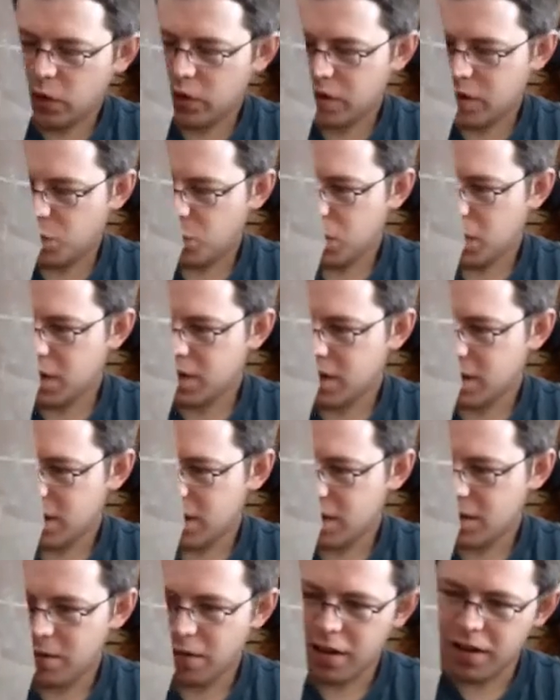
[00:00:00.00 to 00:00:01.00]

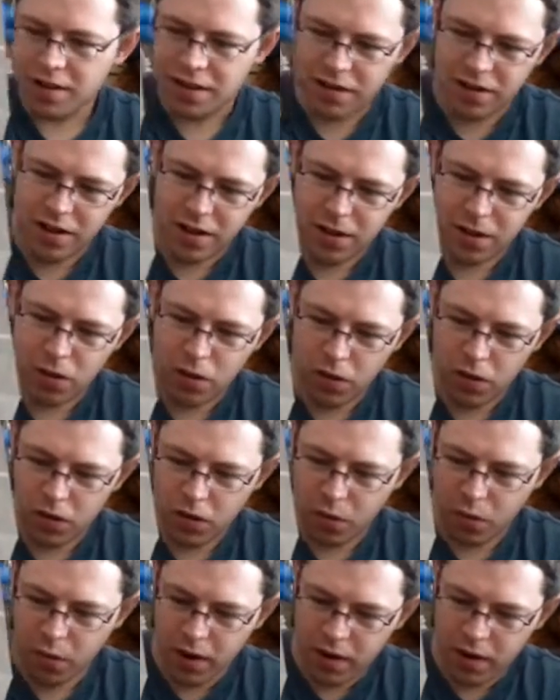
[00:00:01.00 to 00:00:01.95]
unsurprisingly, trying to hawk the